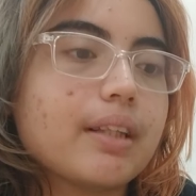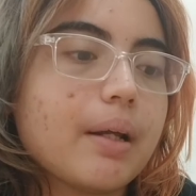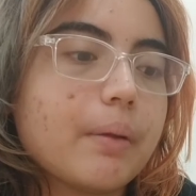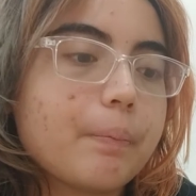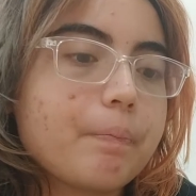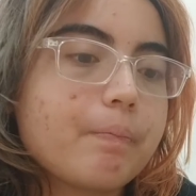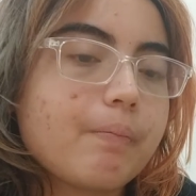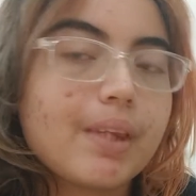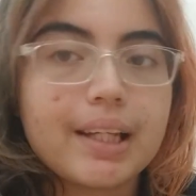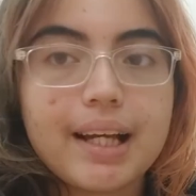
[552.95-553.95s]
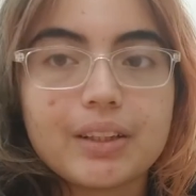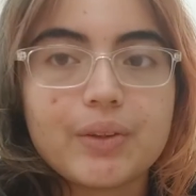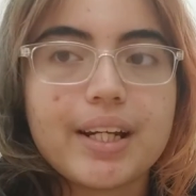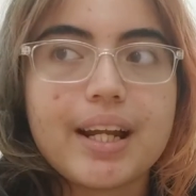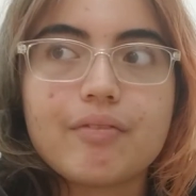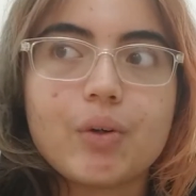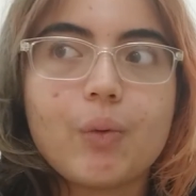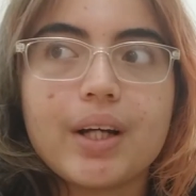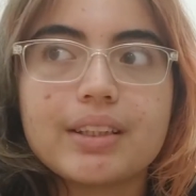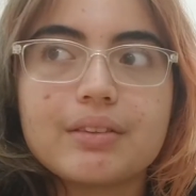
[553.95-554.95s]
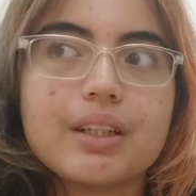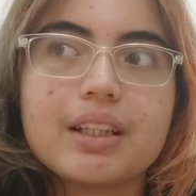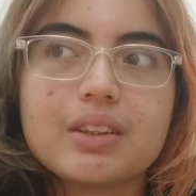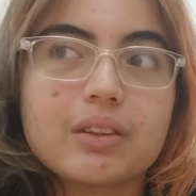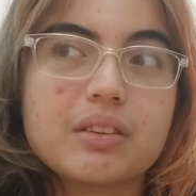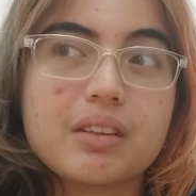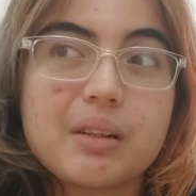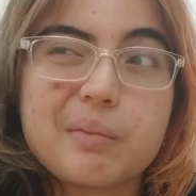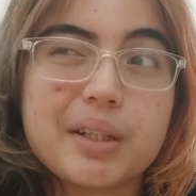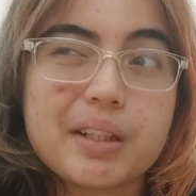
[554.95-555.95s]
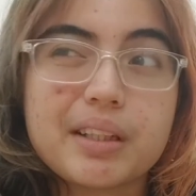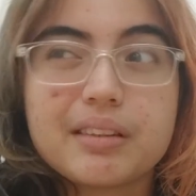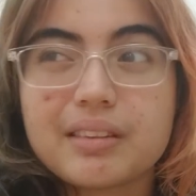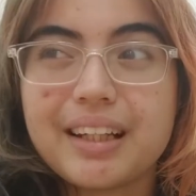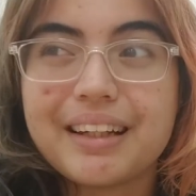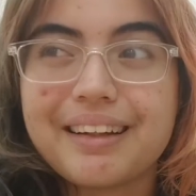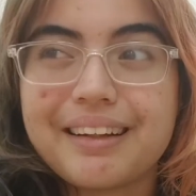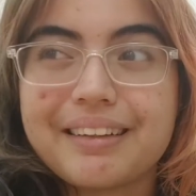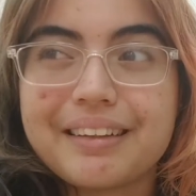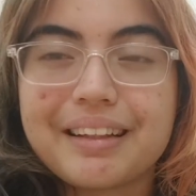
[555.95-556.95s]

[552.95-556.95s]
And yeah, so I never once really talked to God about it, and like